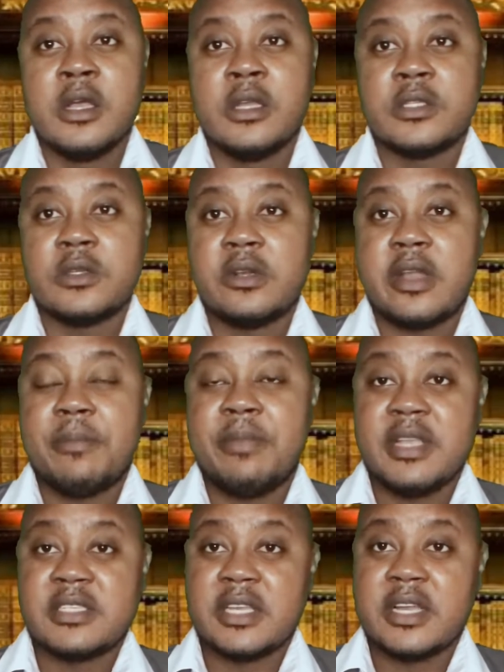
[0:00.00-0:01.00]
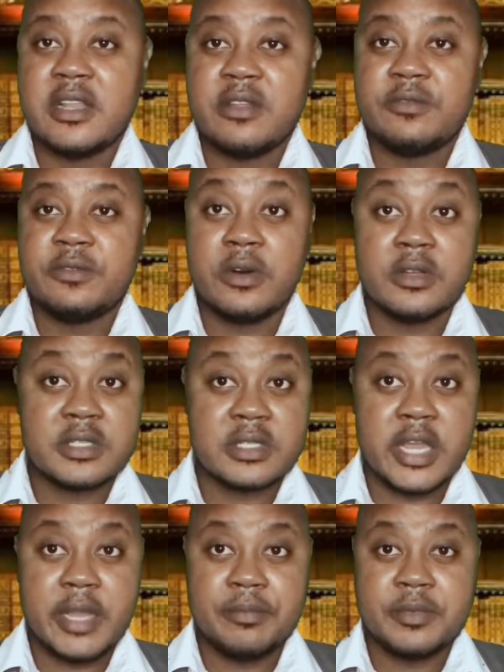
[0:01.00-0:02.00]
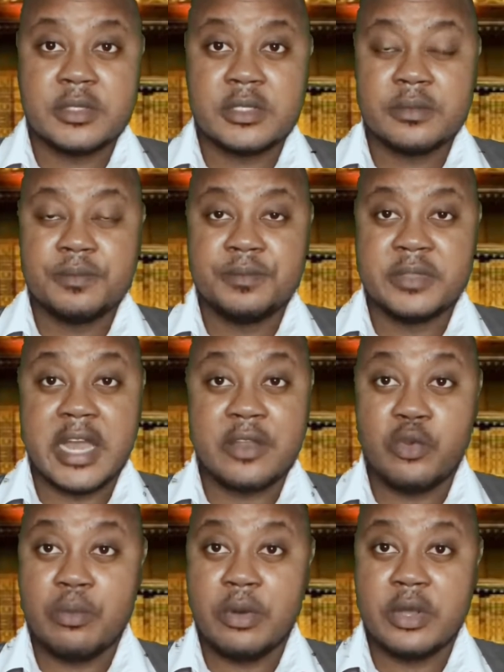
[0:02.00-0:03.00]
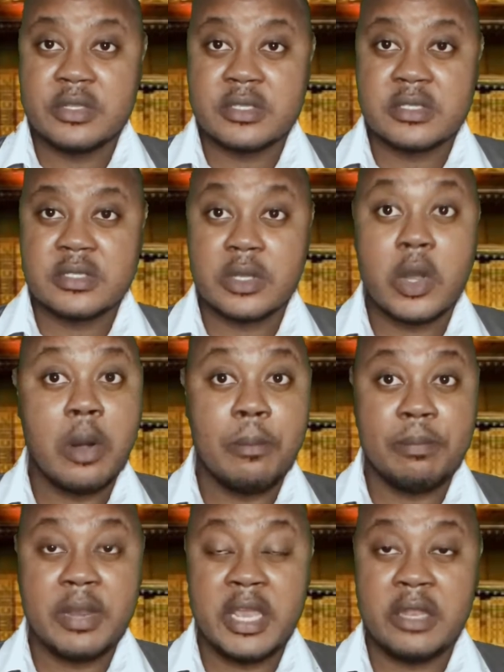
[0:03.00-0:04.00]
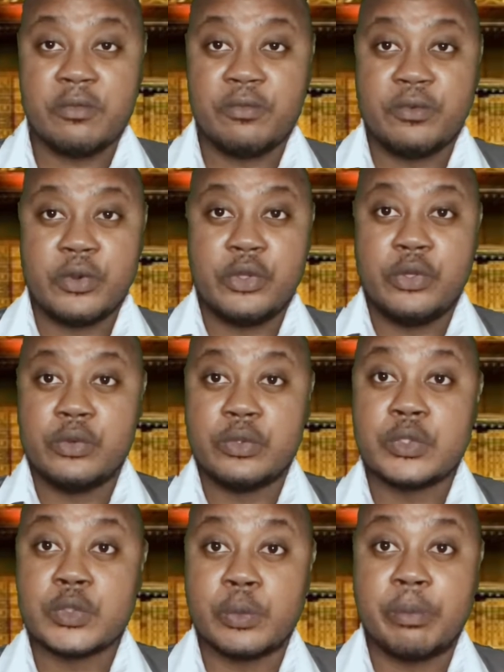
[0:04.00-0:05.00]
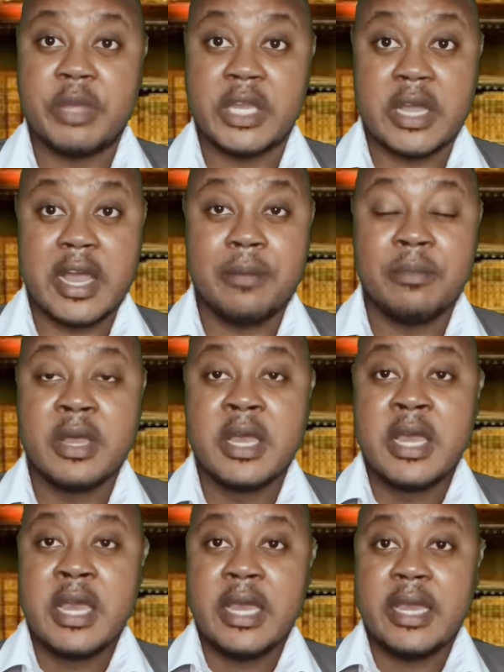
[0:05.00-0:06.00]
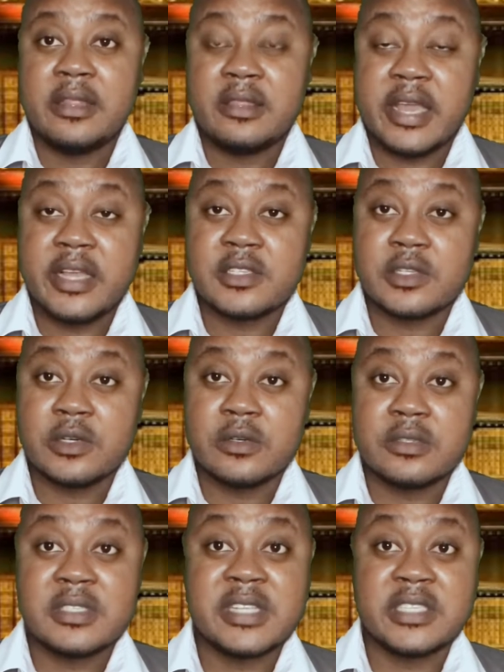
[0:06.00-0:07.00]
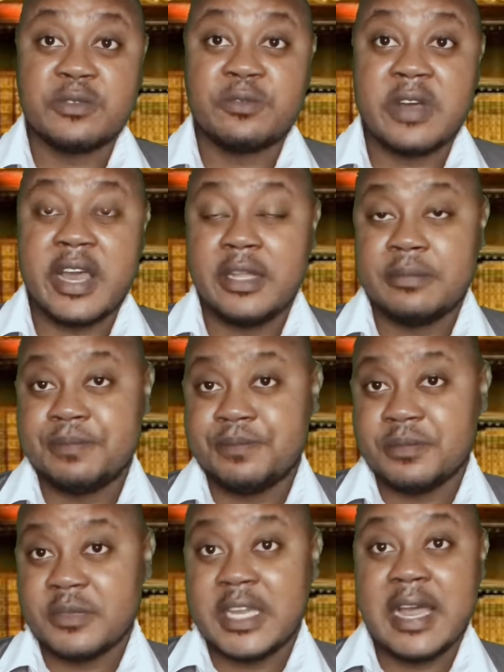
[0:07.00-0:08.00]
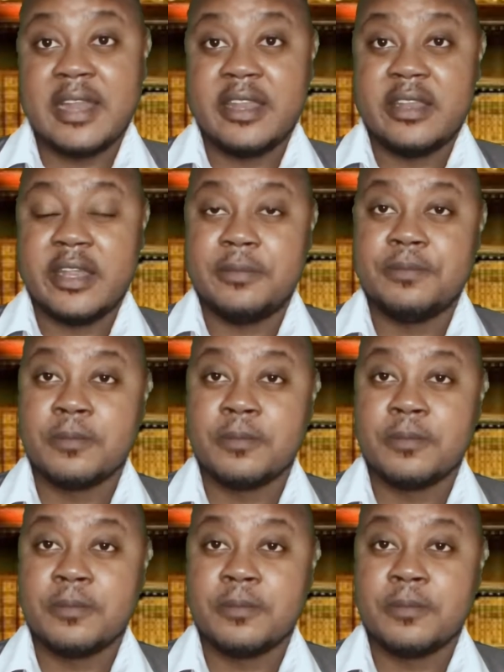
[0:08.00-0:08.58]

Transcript: So there are basically 4 steps that you must complete for you to become a TESOL certified candidate.